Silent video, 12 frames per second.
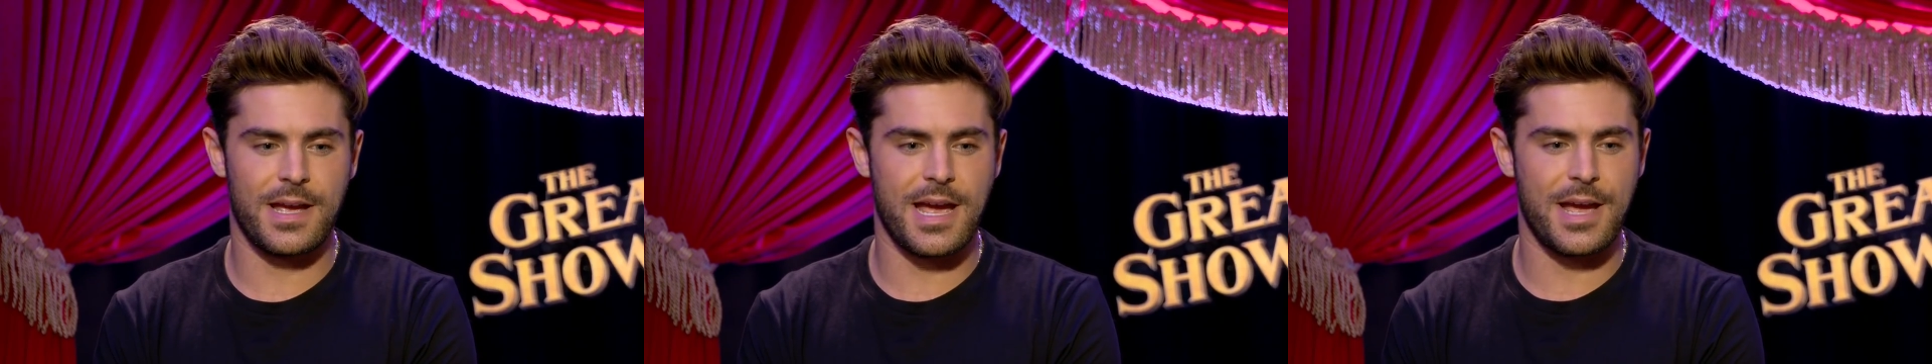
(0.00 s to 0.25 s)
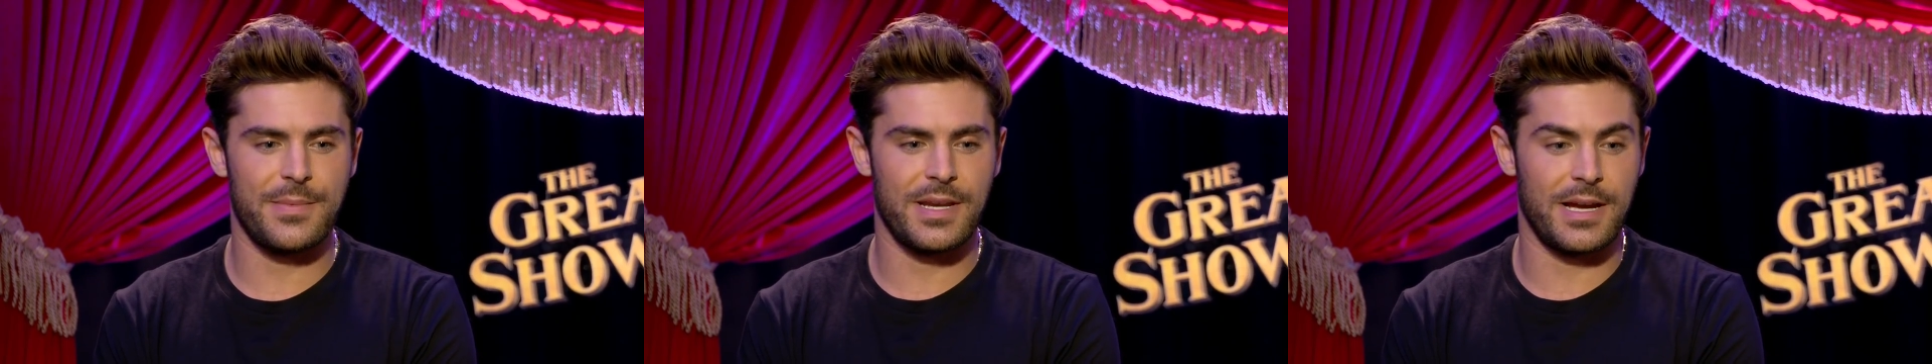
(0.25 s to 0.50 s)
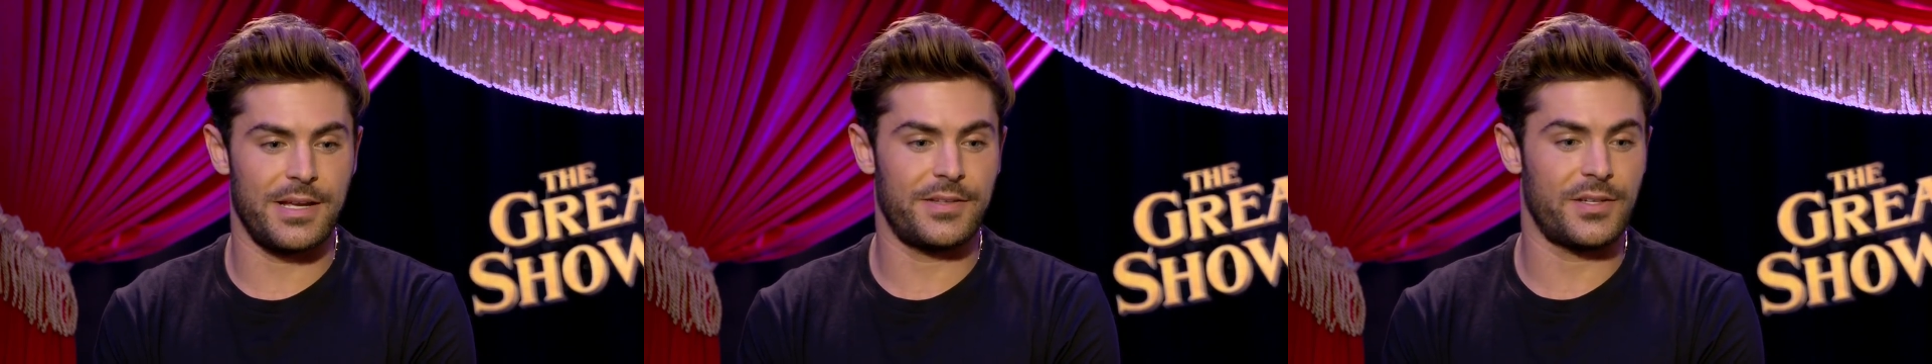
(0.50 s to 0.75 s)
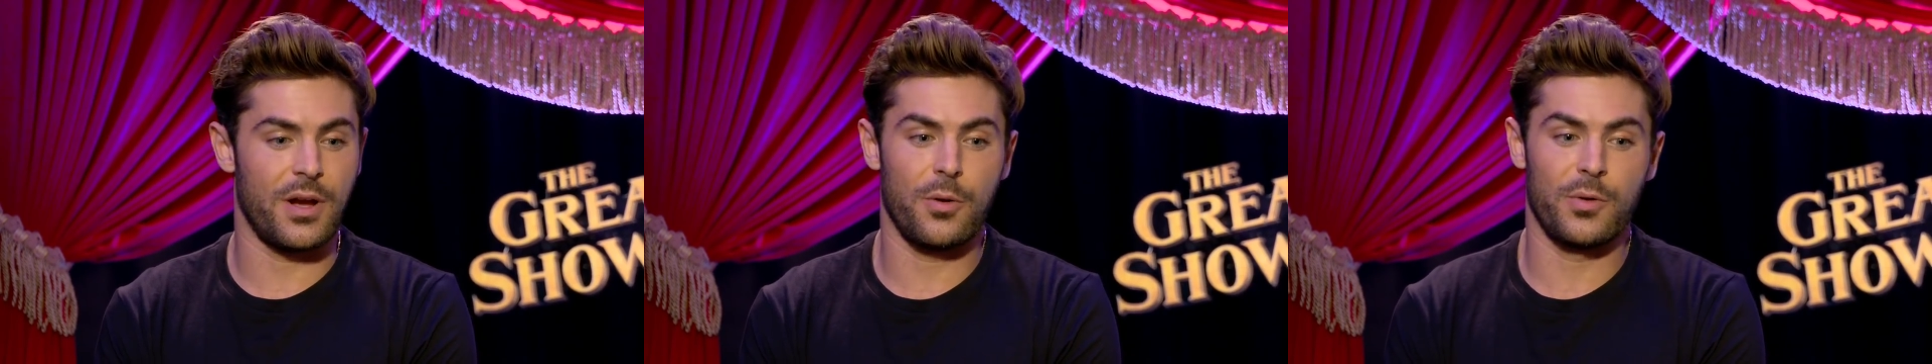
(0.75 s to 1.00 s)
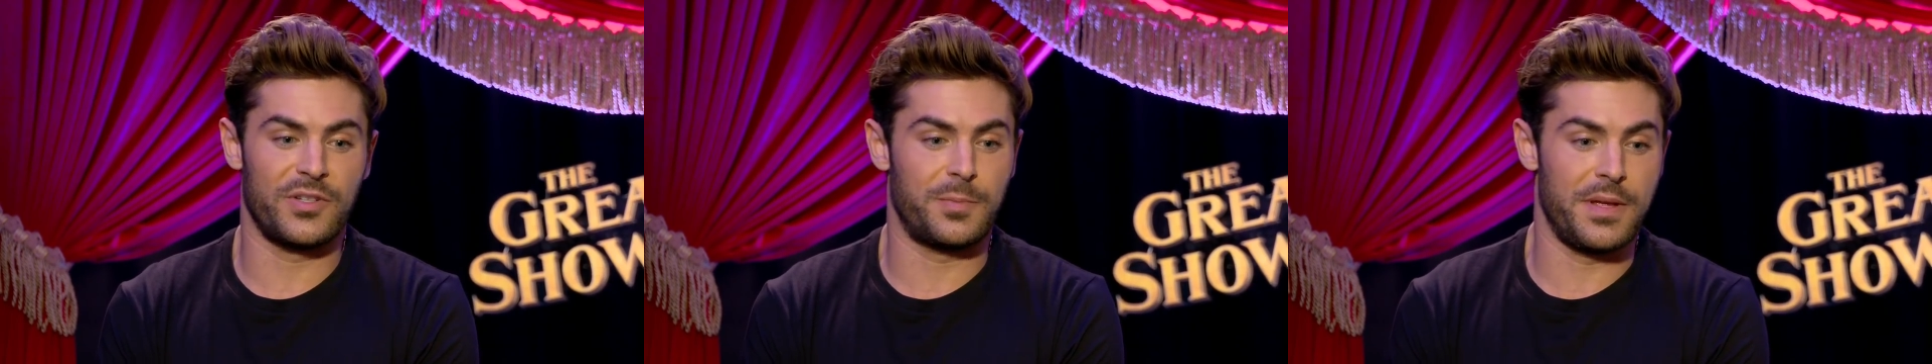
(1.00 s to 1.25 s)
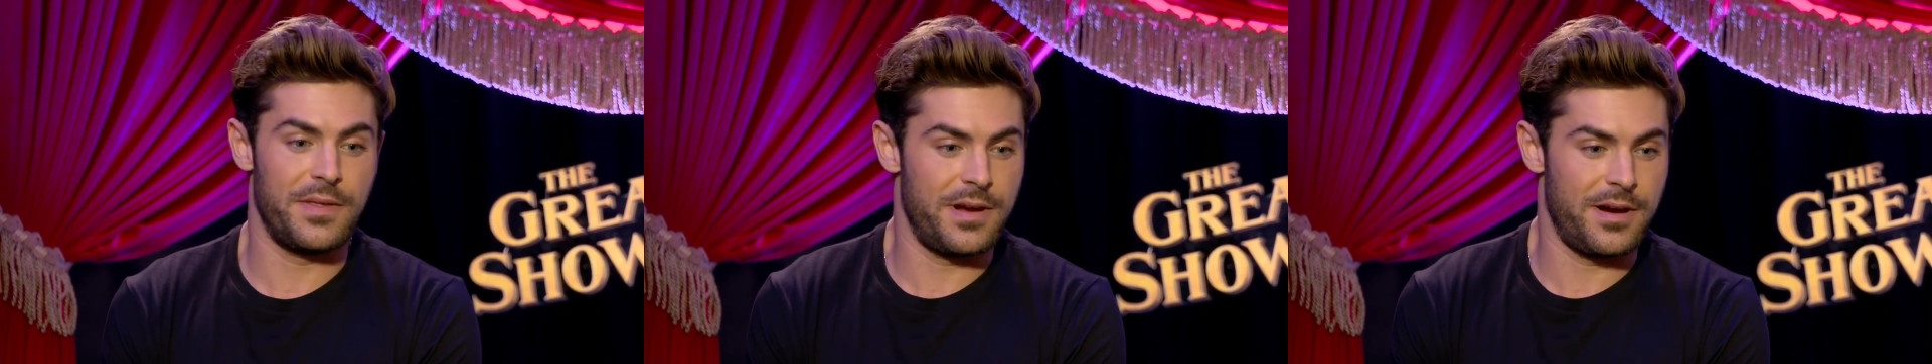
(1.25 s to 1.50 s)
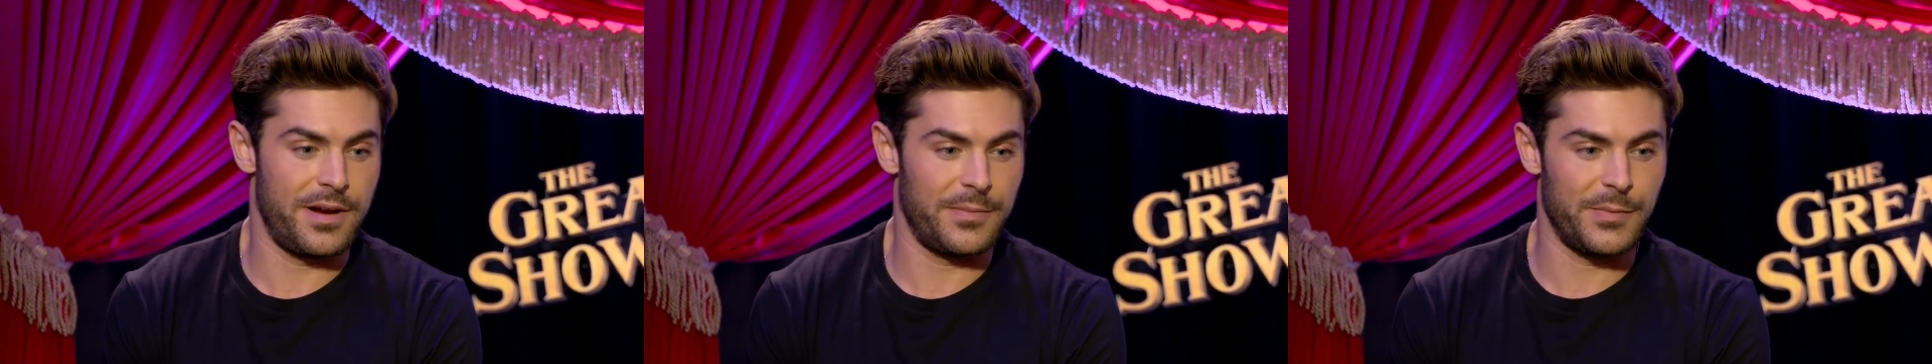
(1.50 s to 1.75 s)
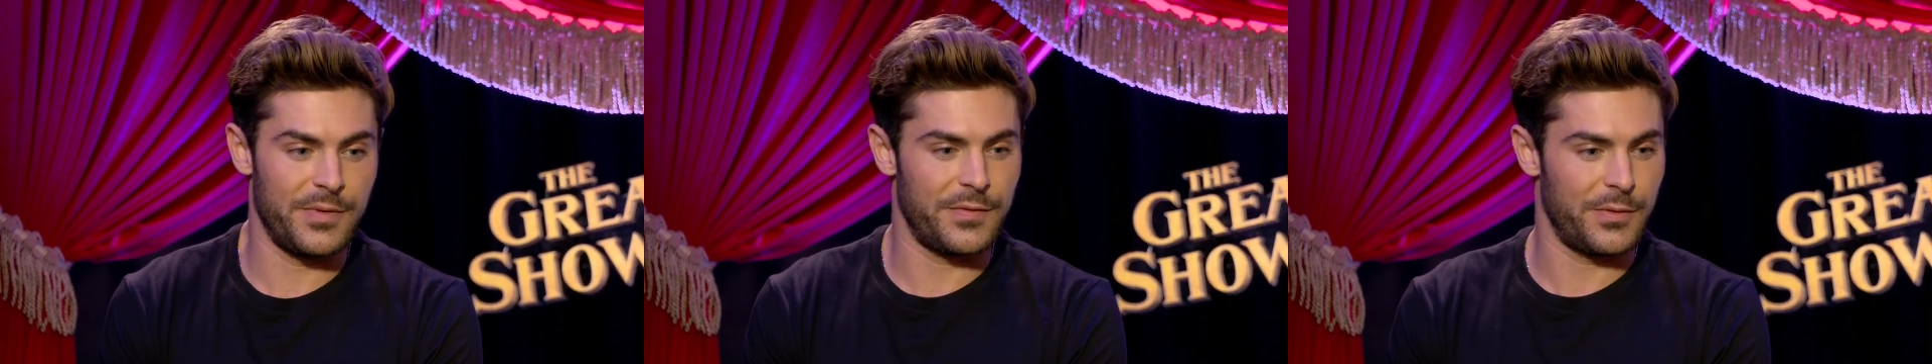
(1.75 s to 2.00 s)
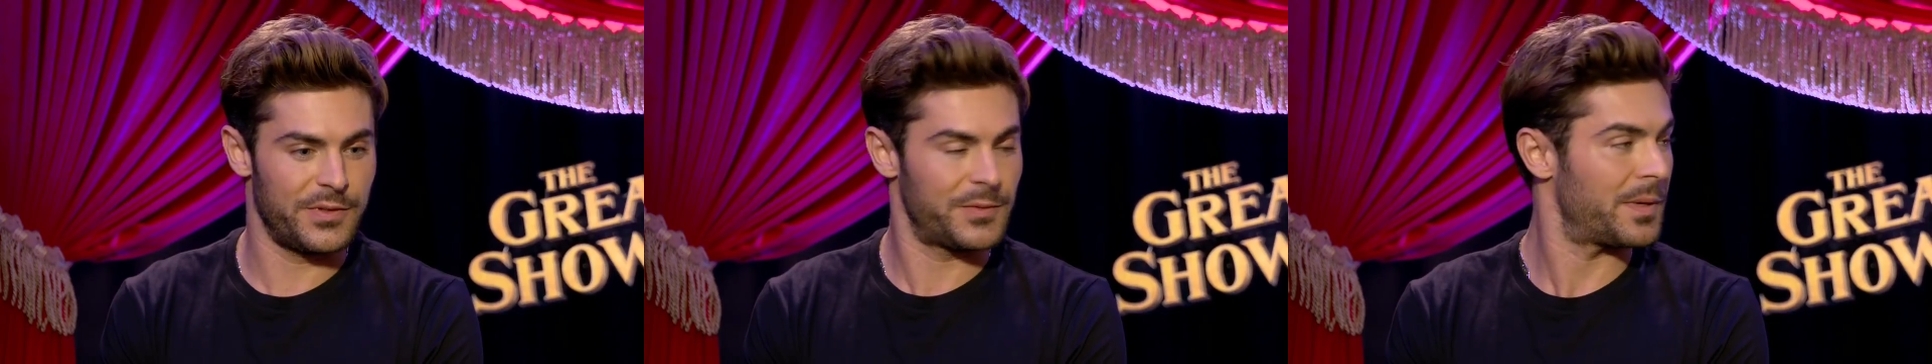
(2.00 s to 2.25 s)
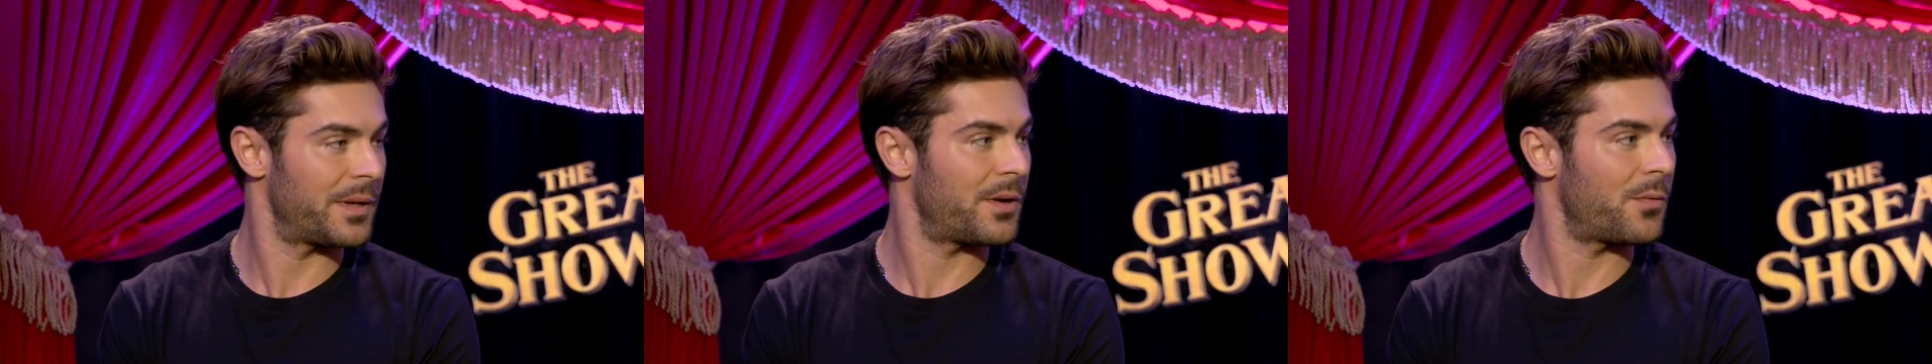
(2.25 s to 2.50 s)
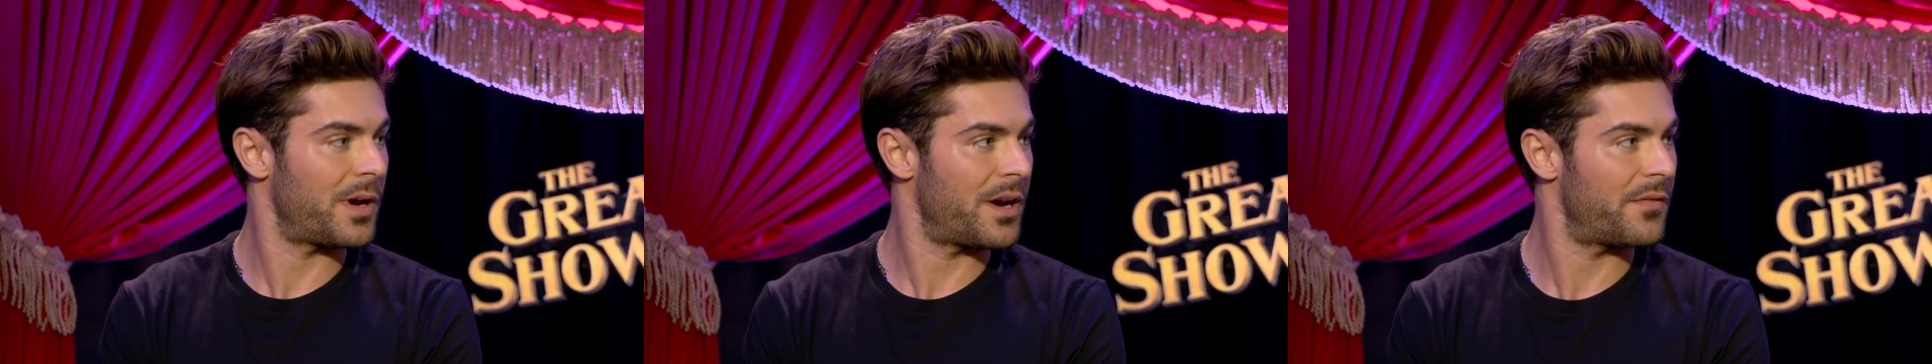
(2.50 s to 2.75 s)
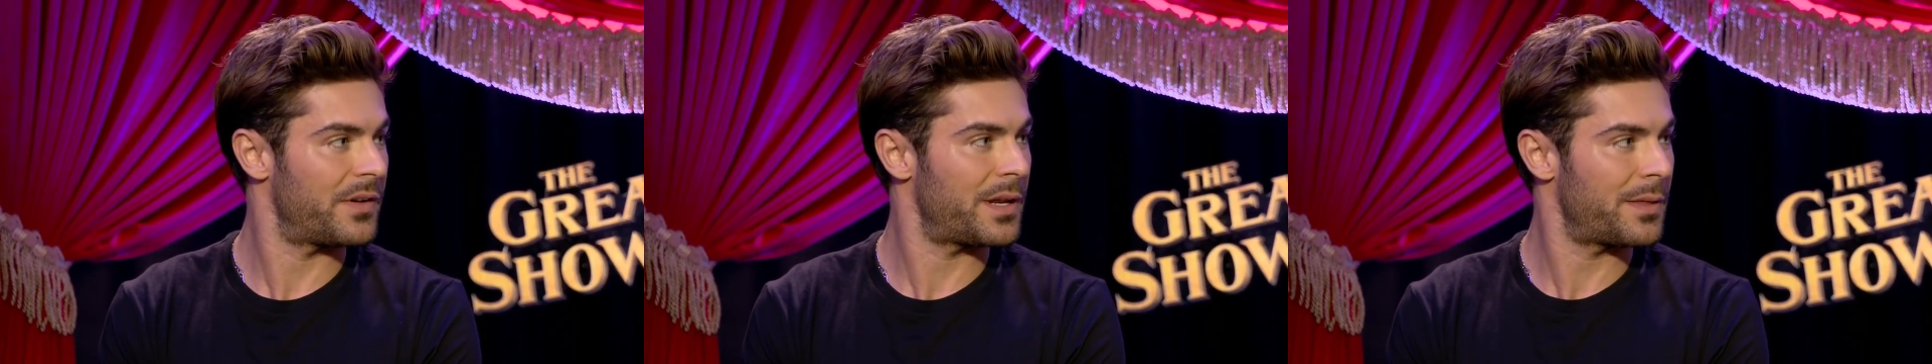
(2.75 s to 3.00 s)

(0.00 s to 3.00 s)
I mean, it's always been there. I mean, we've always been aware of it.